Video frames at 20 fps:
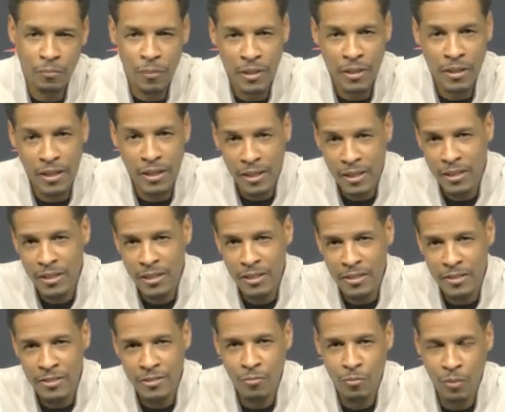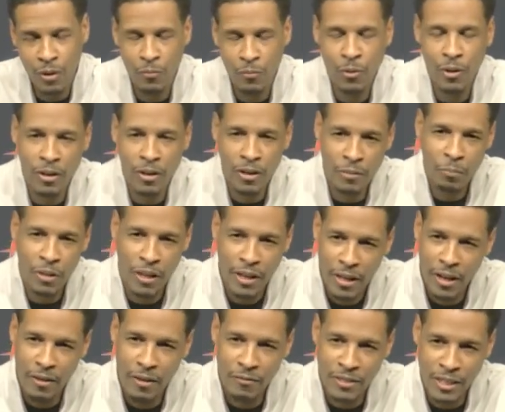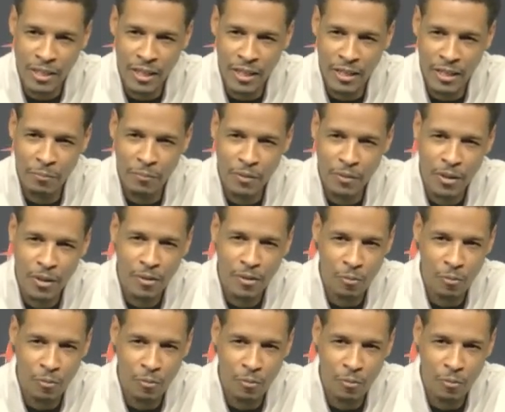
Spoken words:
because when we're a playoff team,